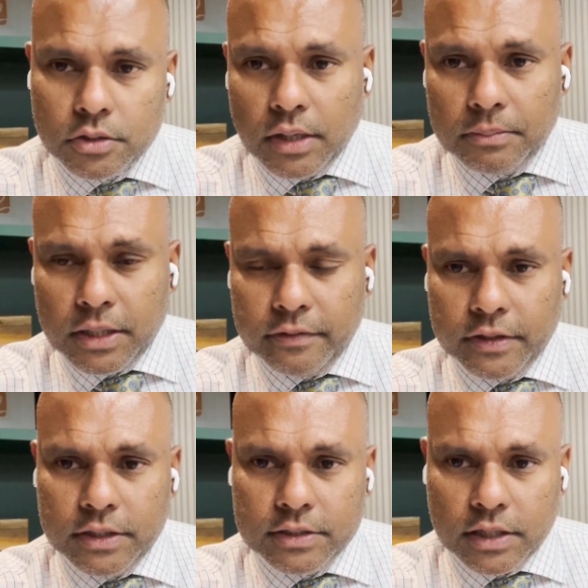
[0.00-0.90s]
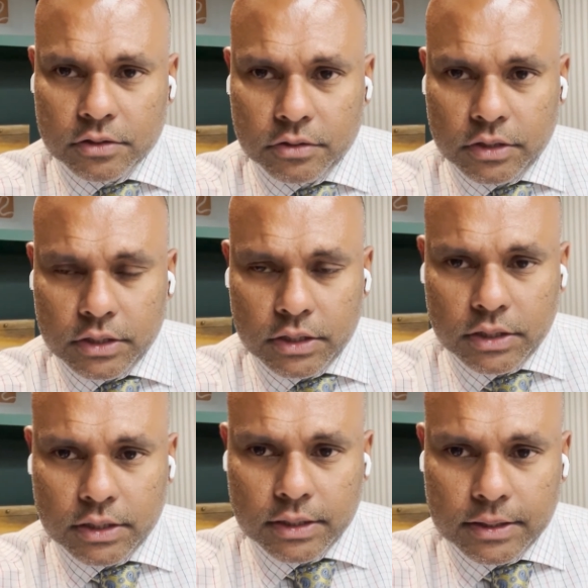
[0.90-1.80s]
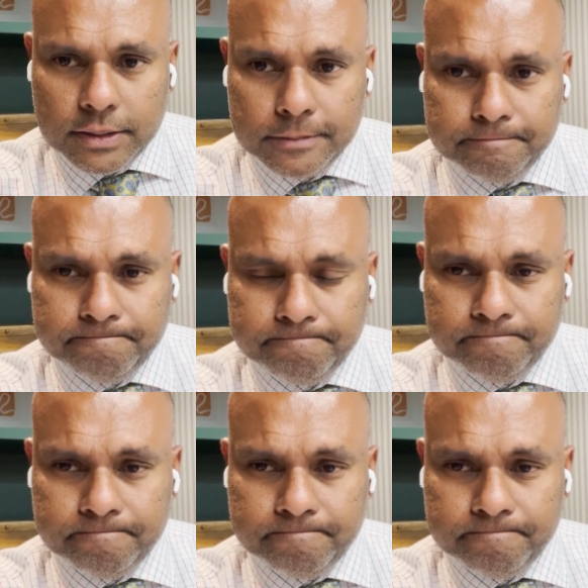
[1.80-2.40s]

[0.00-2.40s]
number 11 is actually the